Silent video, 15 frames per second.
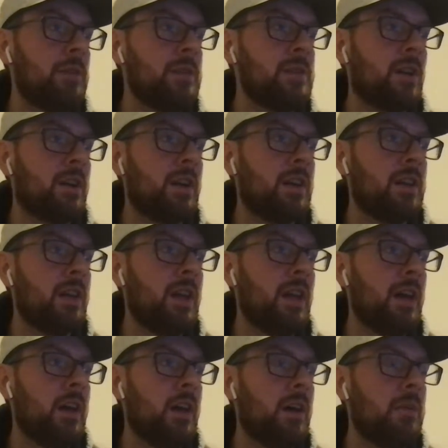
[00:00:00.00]
So everyone's
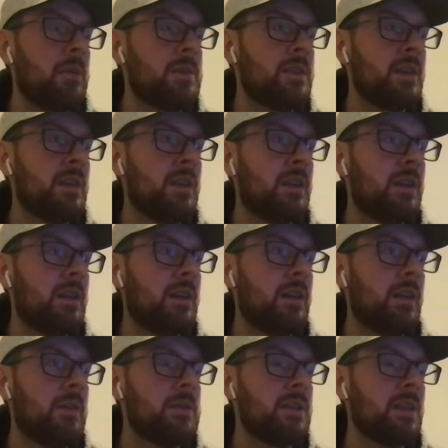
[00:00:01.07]
on Atlanta. Was
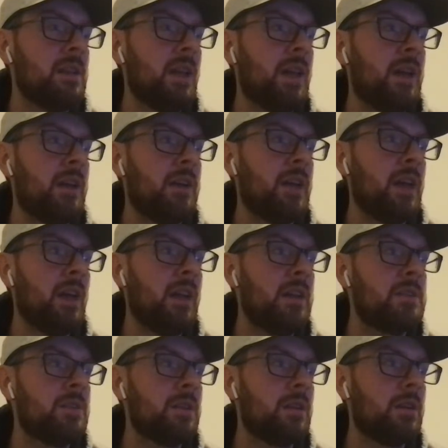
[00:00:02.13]
it? It was
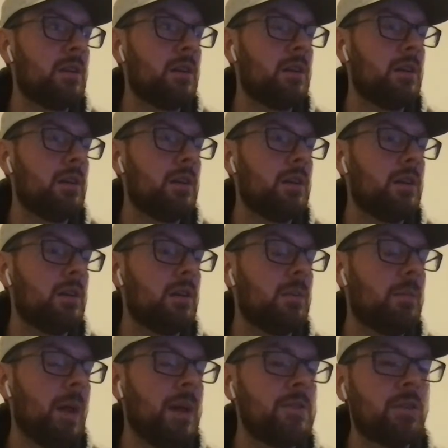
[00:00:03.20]
Atlanta. Yeah, that took
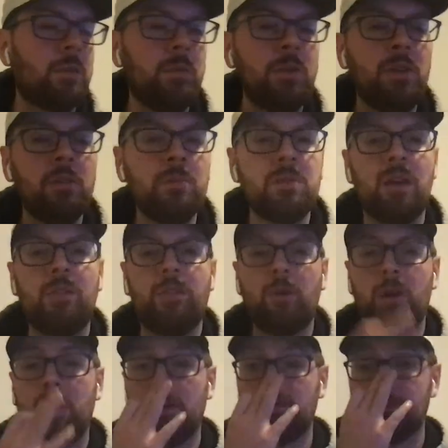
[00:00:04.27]
Patrick
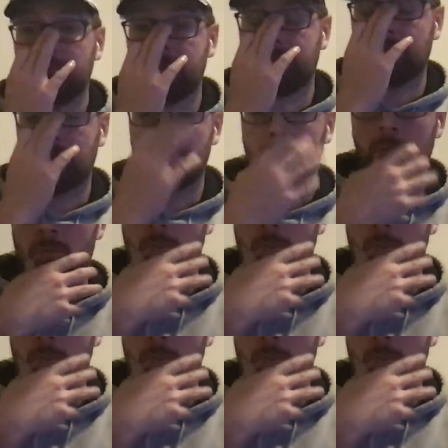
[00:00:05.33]
Williams at 4.